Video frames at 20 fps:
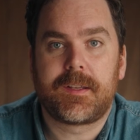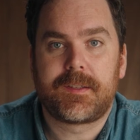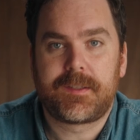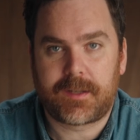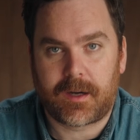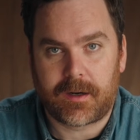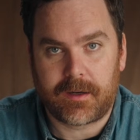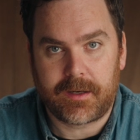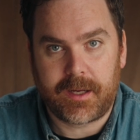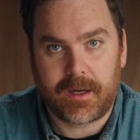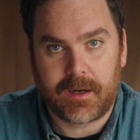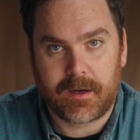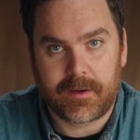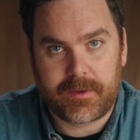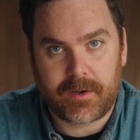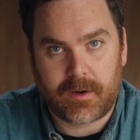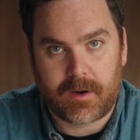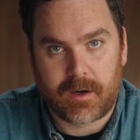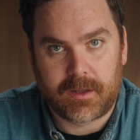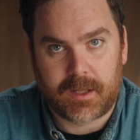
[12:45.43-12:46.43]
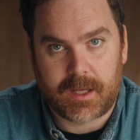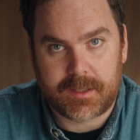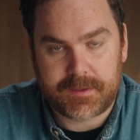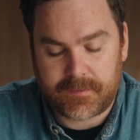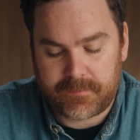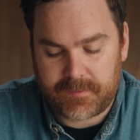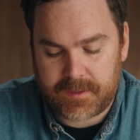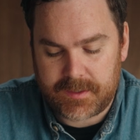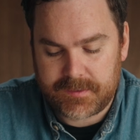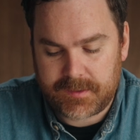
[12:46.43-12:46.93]
start here. There are
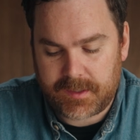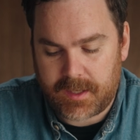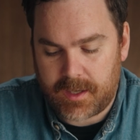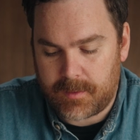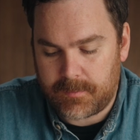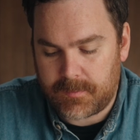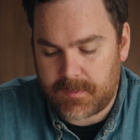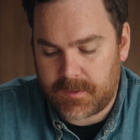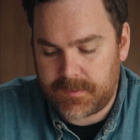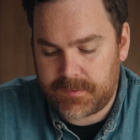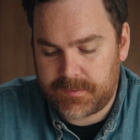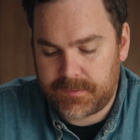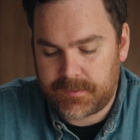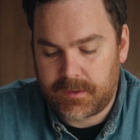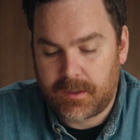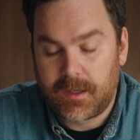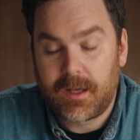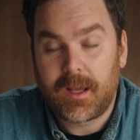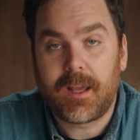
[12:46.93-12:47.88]
lots of these cameras.